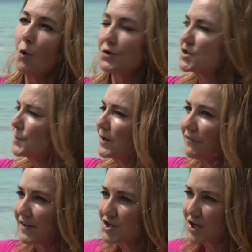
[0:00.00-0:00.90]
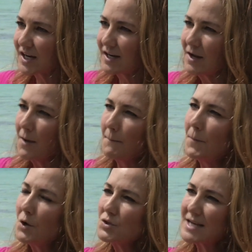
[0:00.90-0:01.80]
or spearfishing.
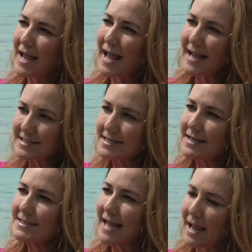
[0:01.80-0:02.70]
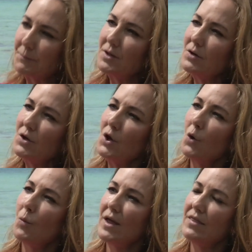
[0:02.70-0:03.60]
Most accidents happen
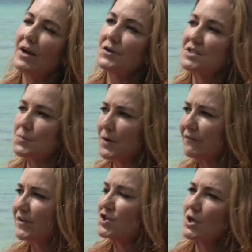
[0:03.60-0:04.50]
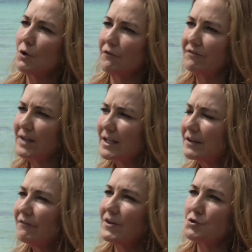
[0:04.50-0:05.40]
when there's spearfishing or
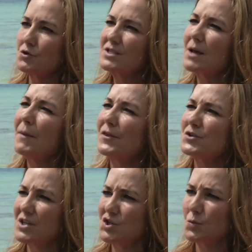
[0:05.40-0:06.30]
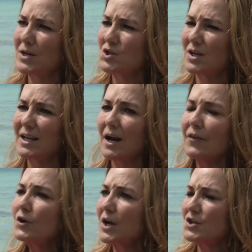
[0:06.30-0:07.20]
flailing fish or some other situation. In
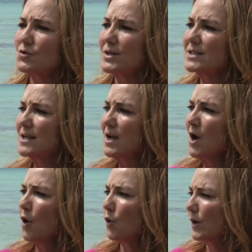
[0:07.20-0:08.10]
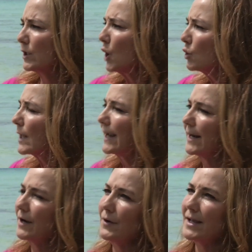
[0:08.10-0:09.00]
other countries or in low light
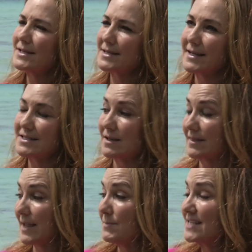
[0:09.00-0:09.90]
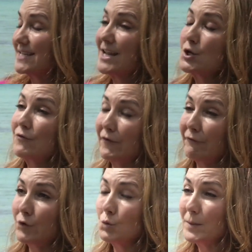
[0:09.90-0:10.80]
areas, it's they mistake you for
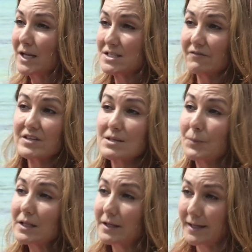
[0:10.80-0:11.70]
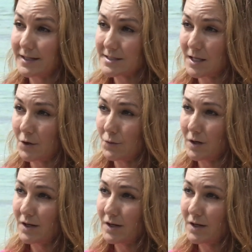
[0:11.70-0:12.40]
food because the visibility is low.